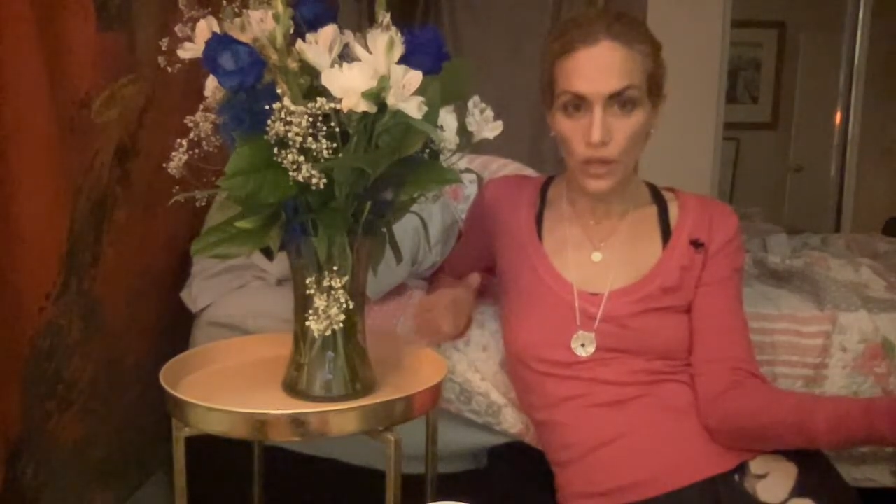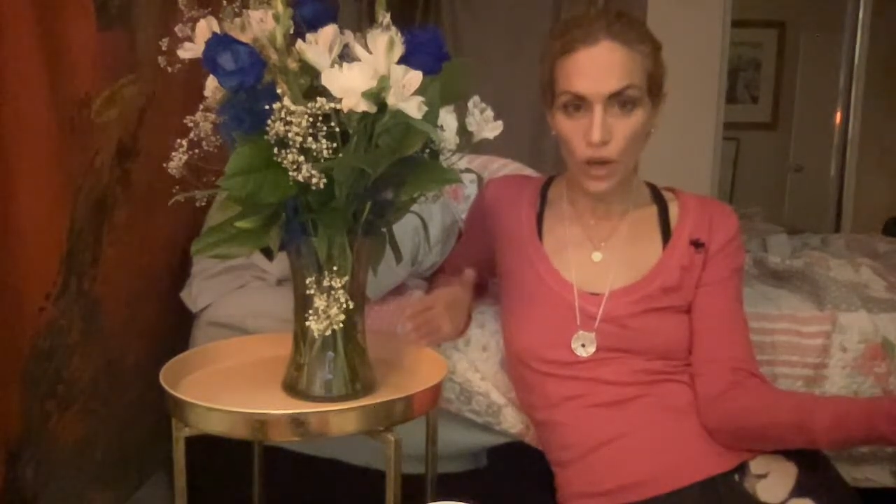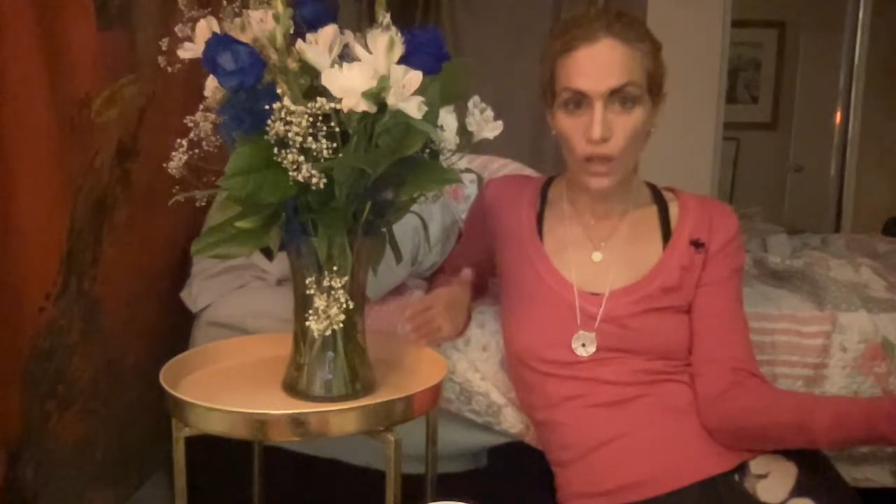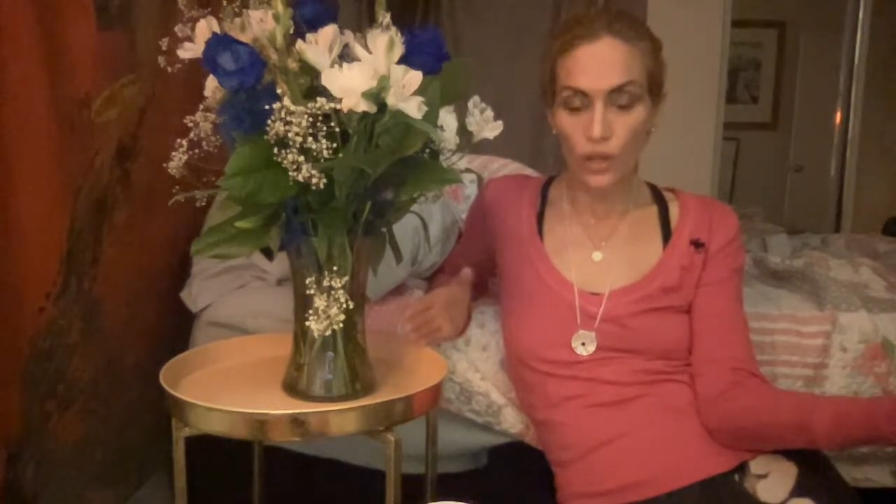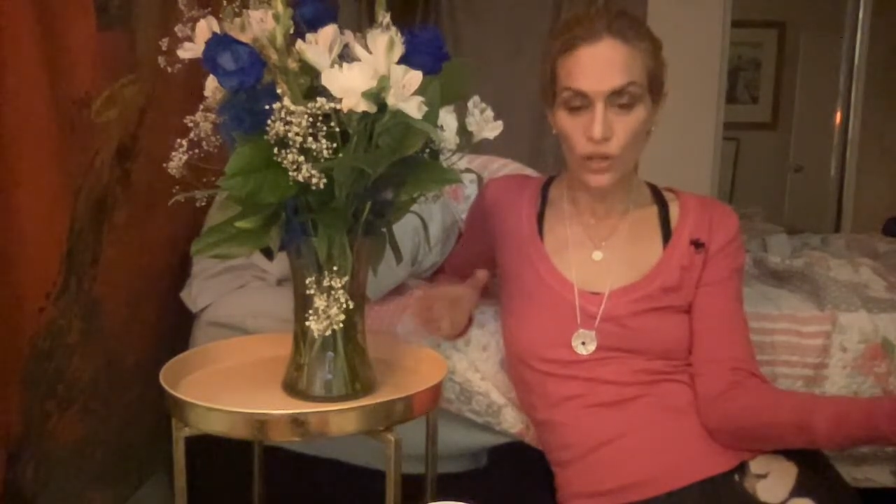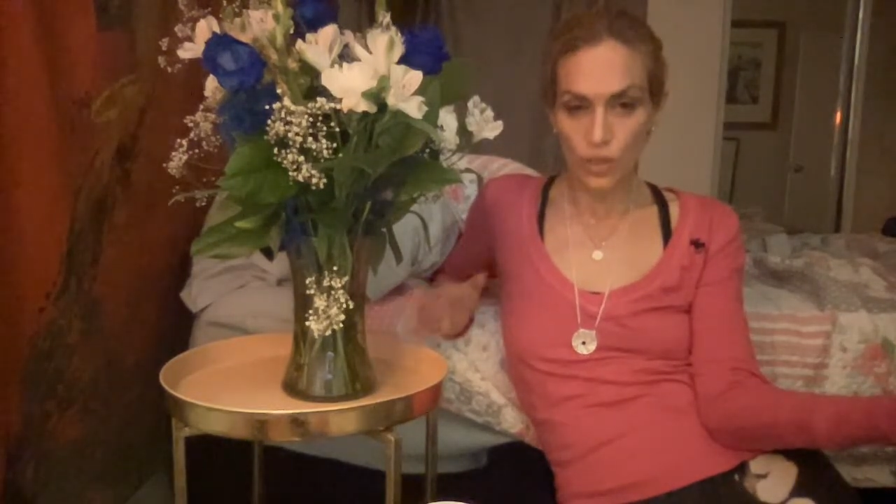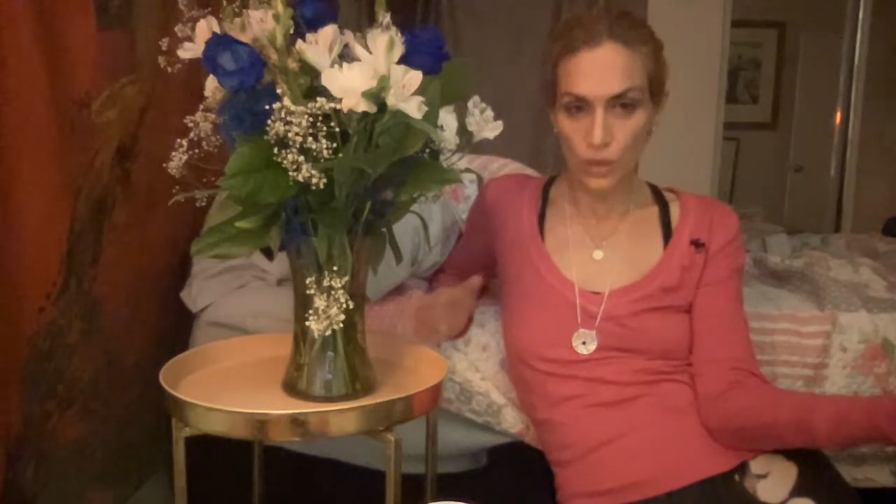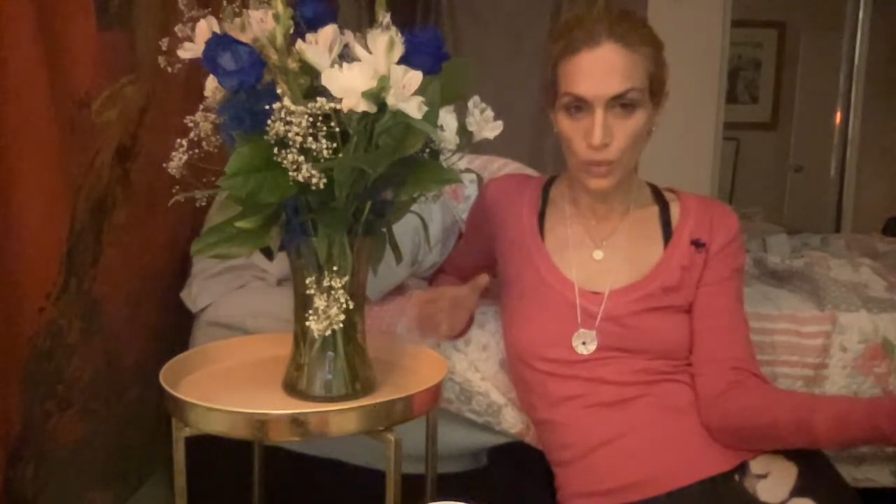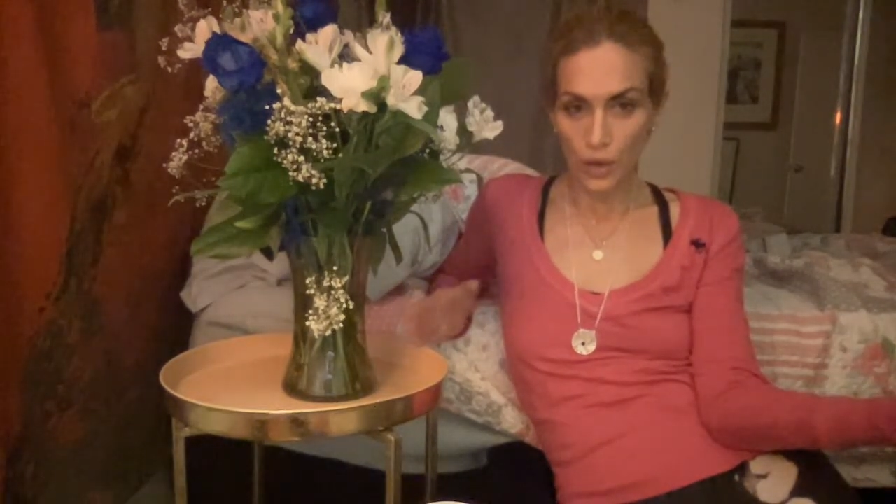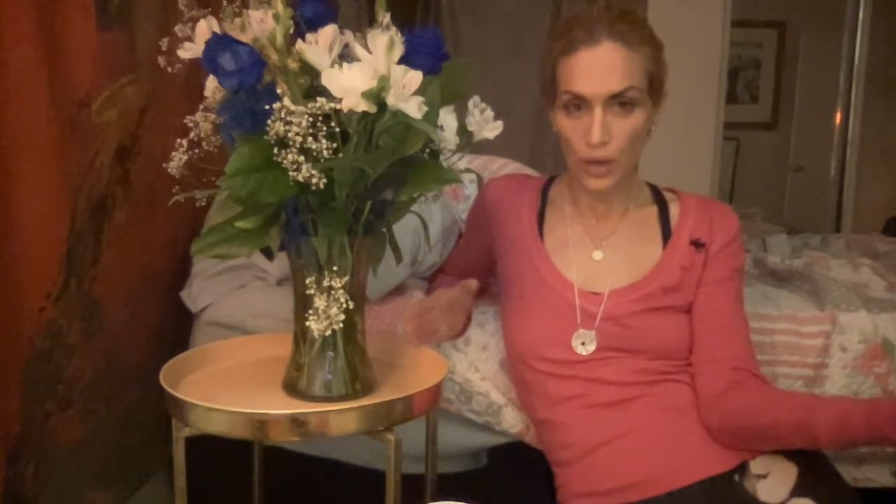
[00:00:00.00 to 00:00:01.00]
in
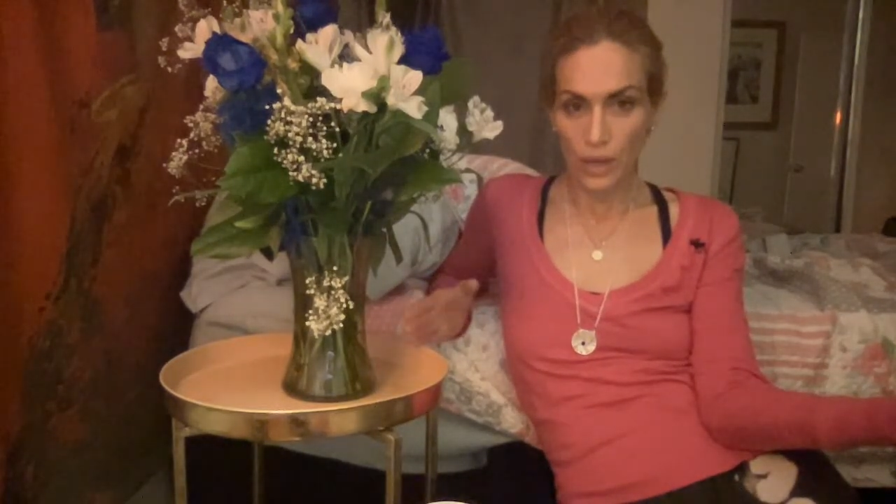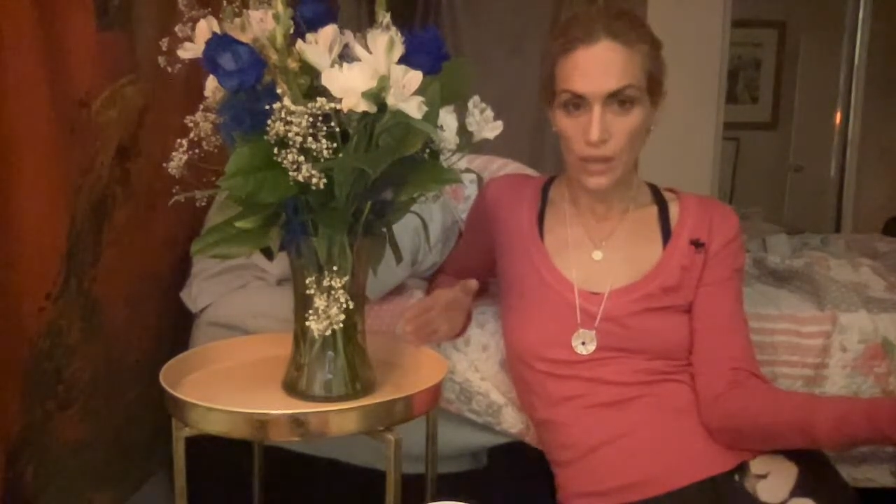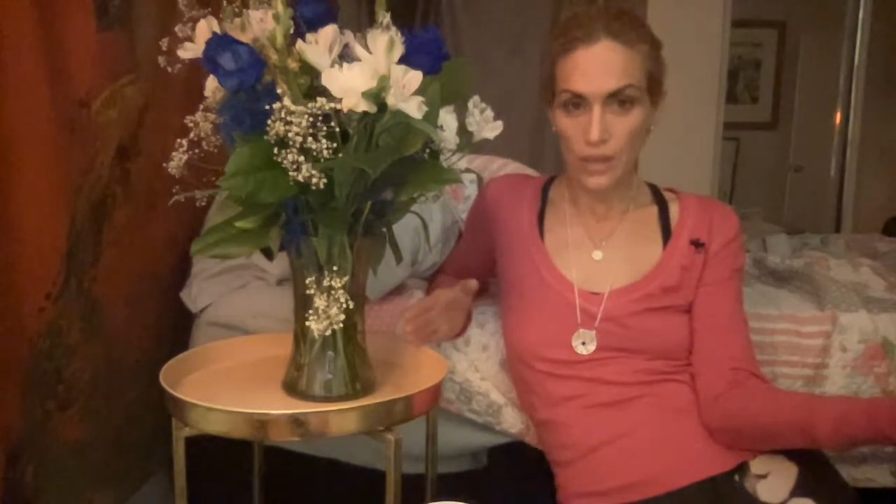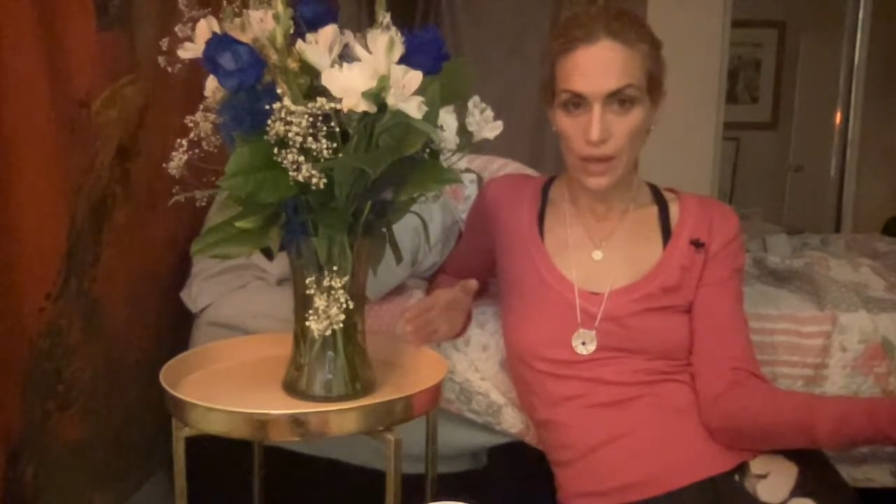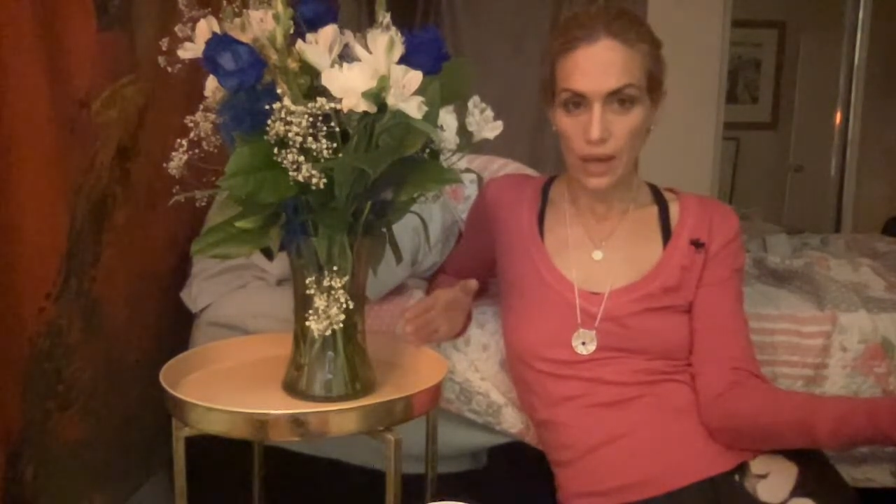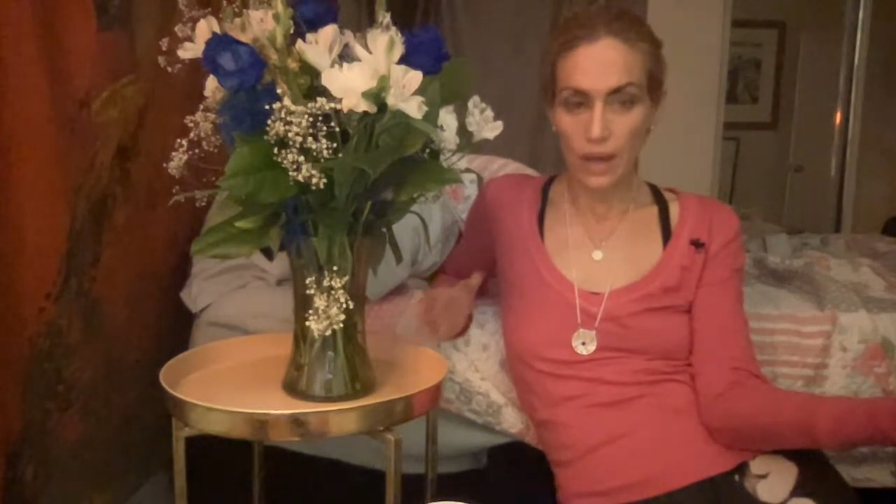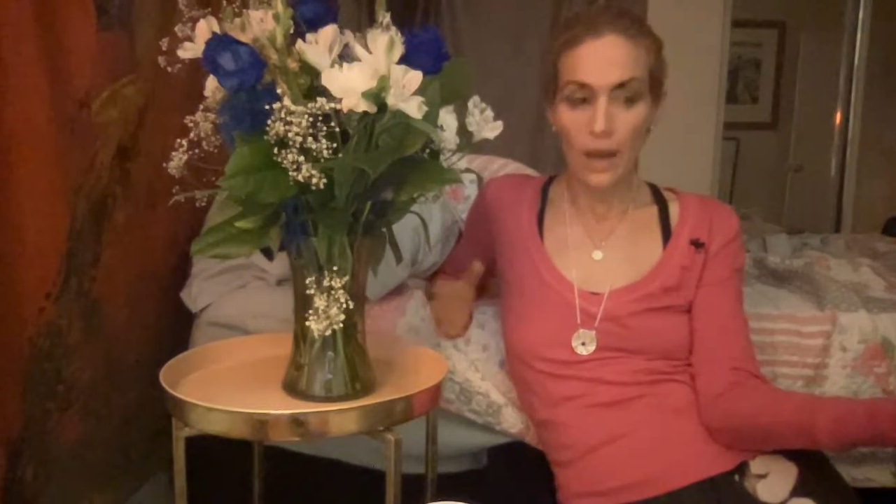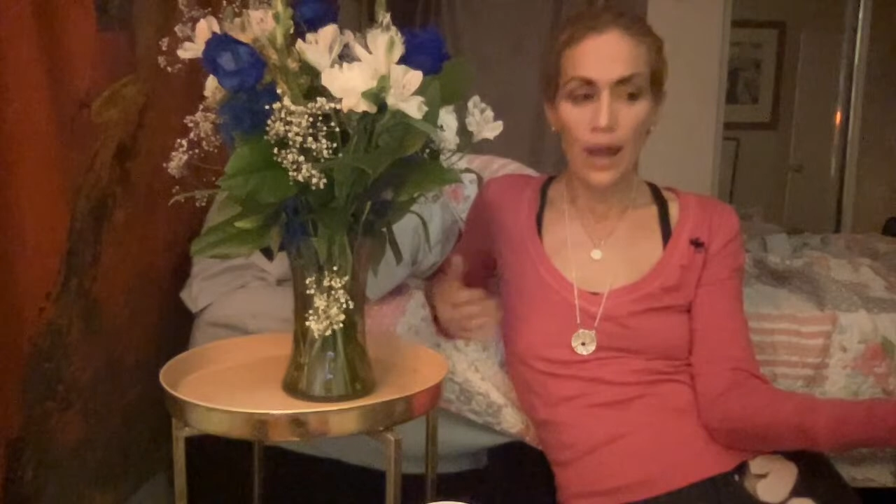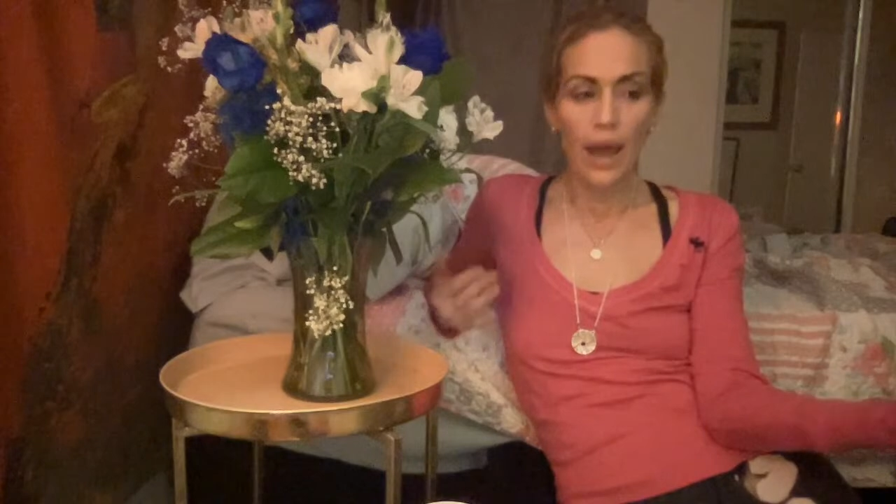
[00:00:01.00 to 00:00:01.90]
the market today.